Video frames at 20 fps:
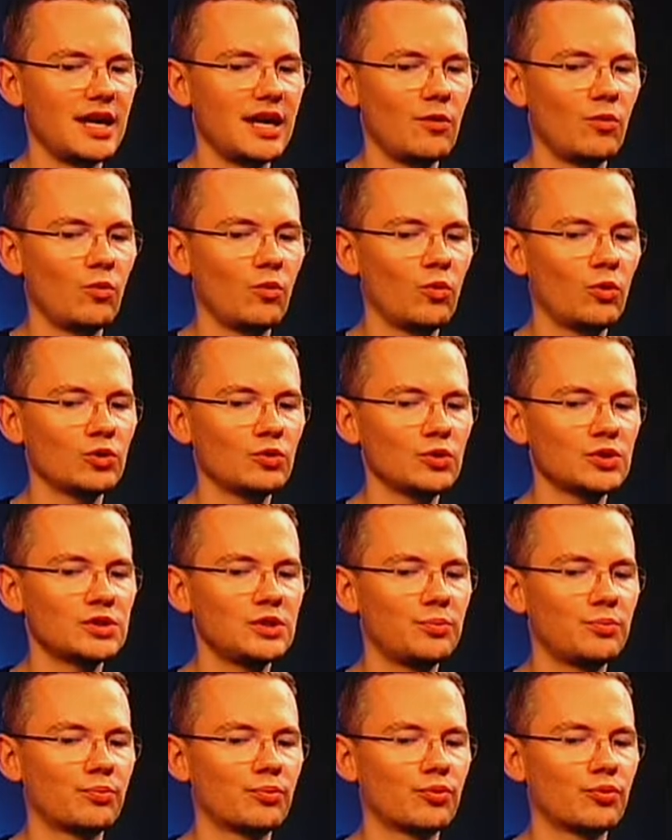hey, what was
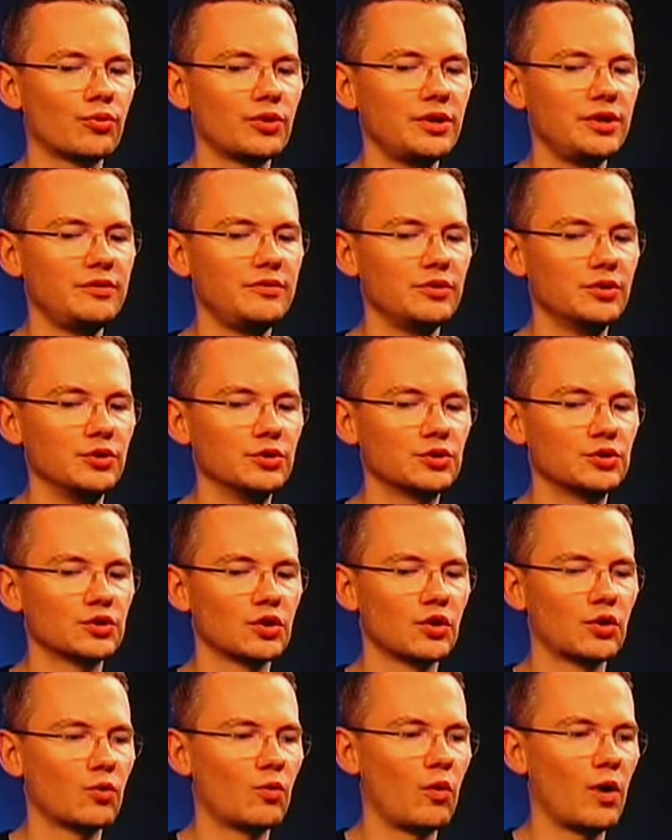the previous
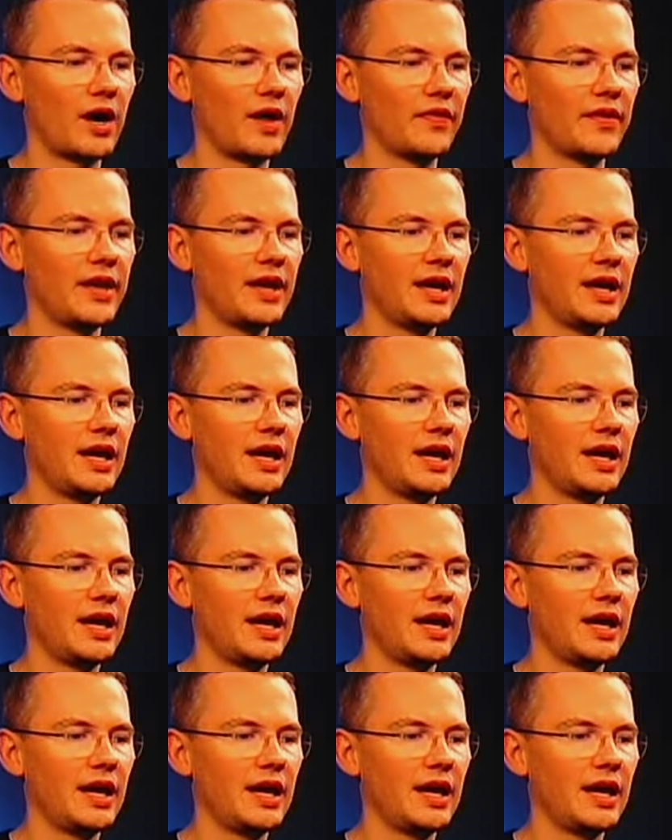one?